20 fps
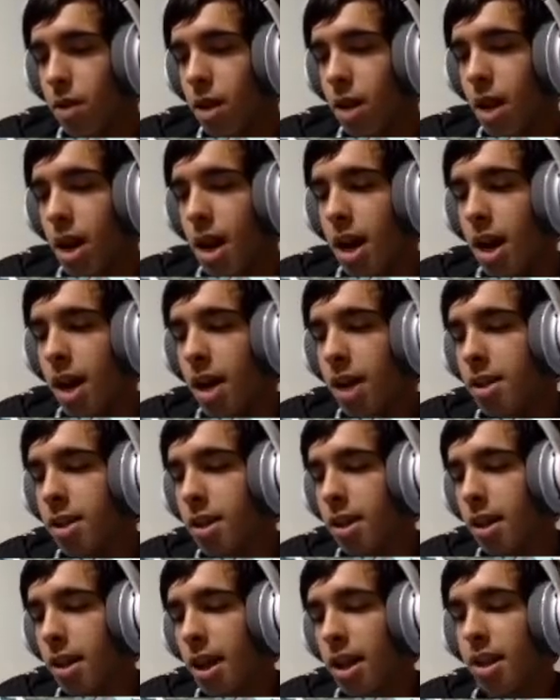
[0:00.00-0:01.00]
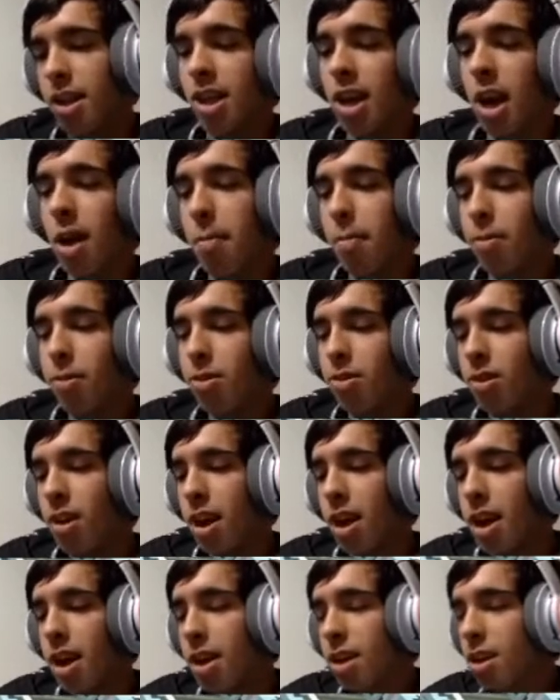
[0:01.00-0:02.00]
on like the upper
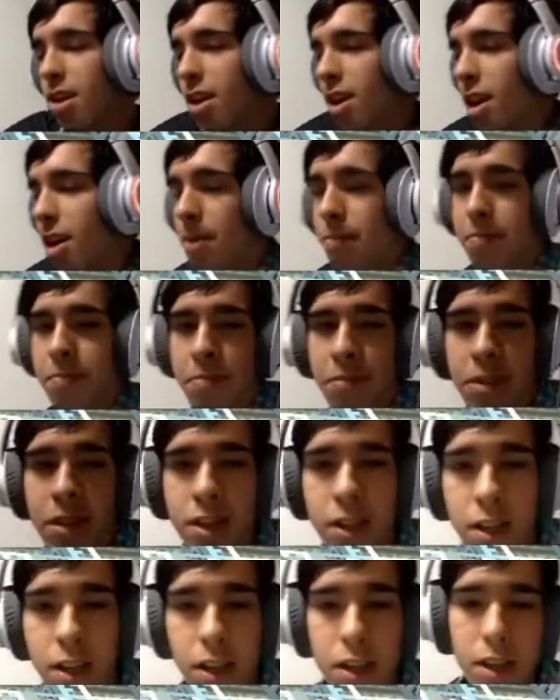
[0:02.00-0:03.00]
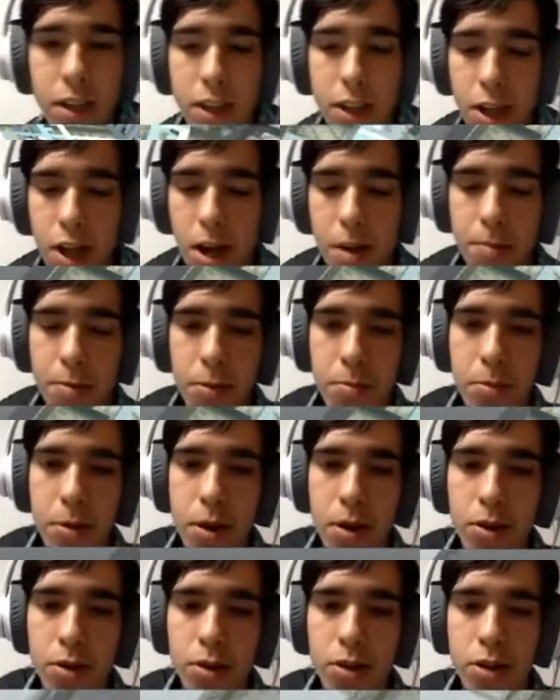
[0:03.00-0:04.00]
side, the upper
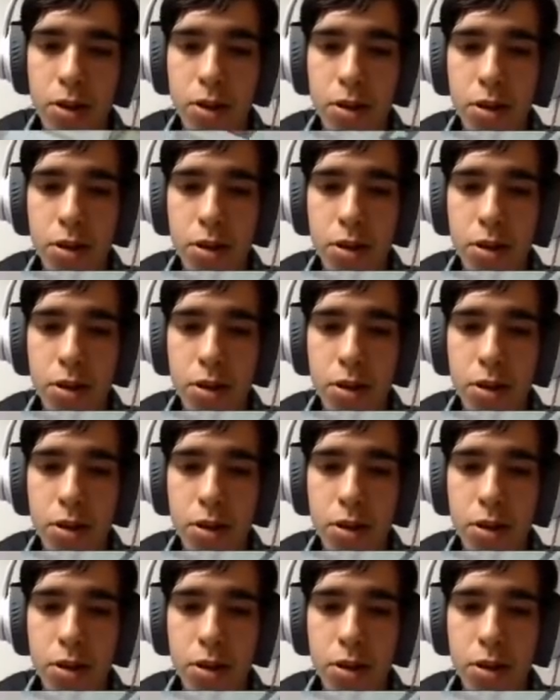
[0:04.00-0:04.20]
part,